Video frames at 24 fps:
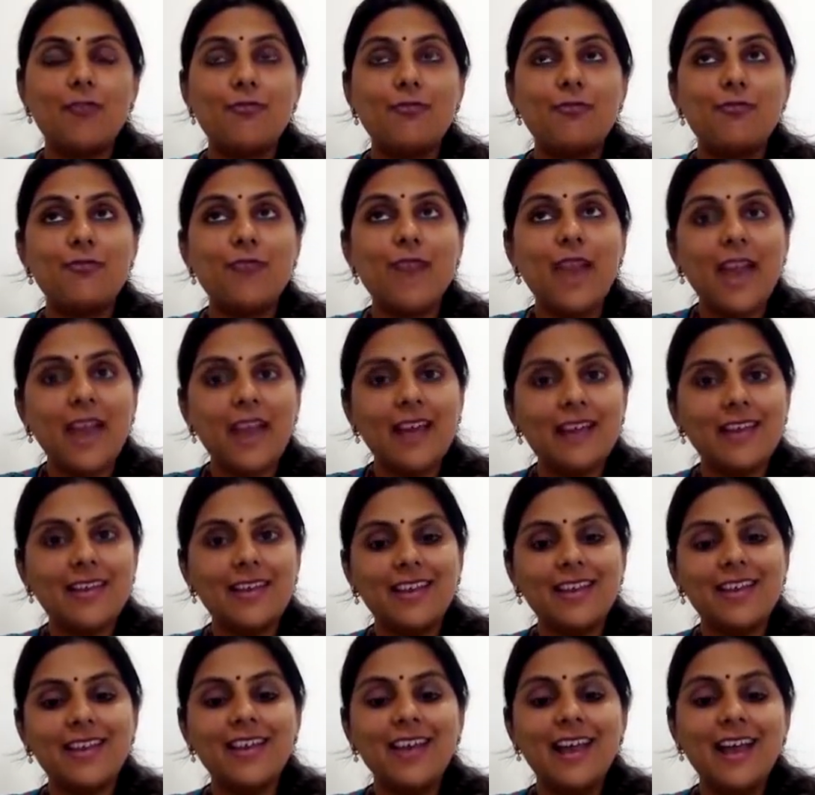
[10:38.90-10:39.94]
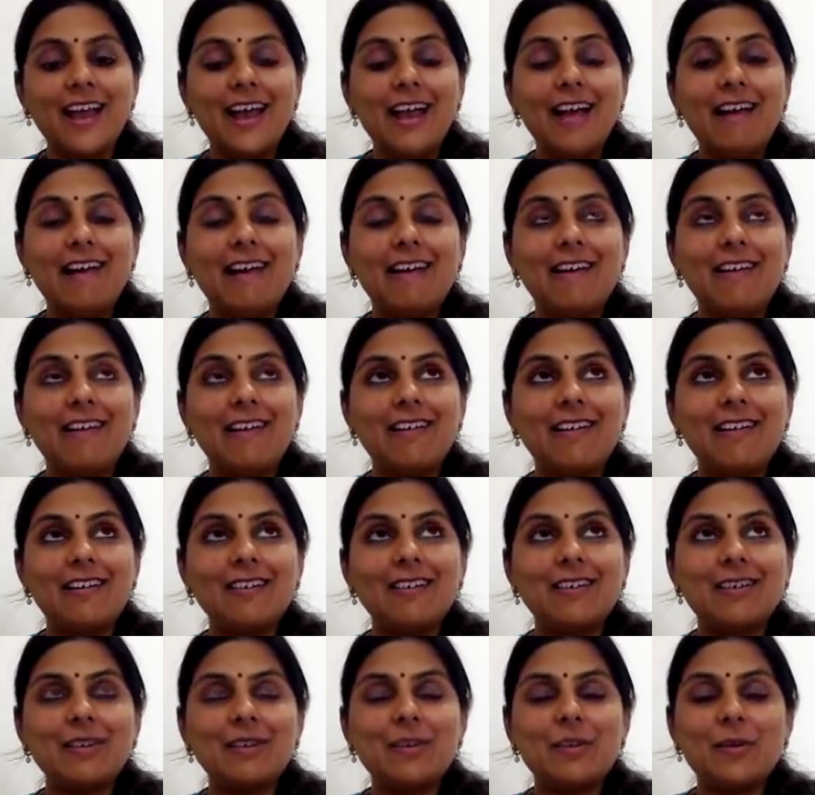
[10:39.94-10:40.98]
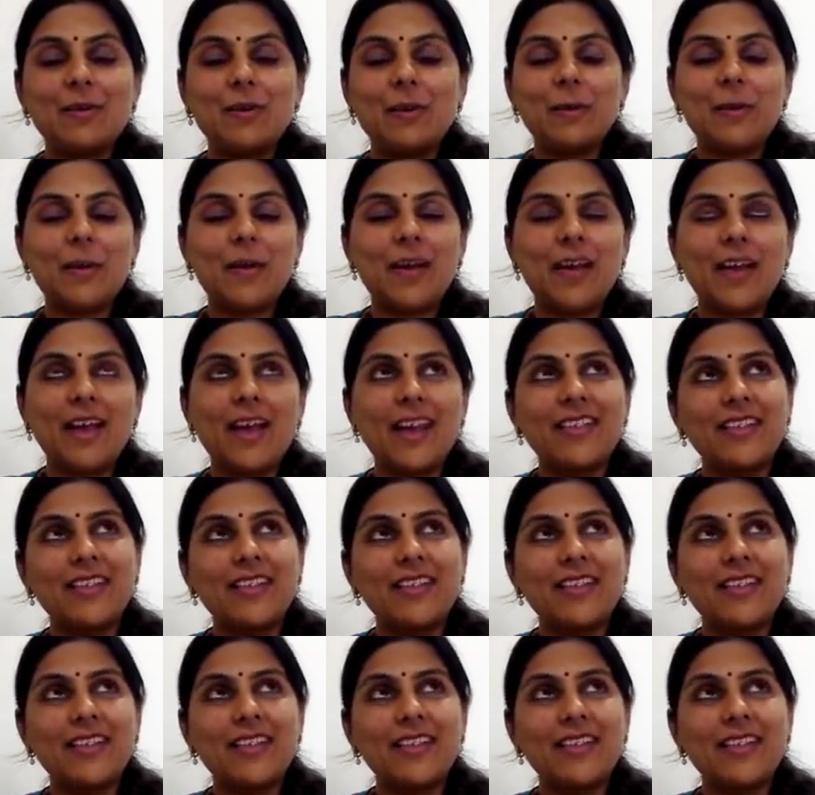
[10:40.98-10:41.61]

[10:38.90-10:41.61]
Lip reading: fairly, about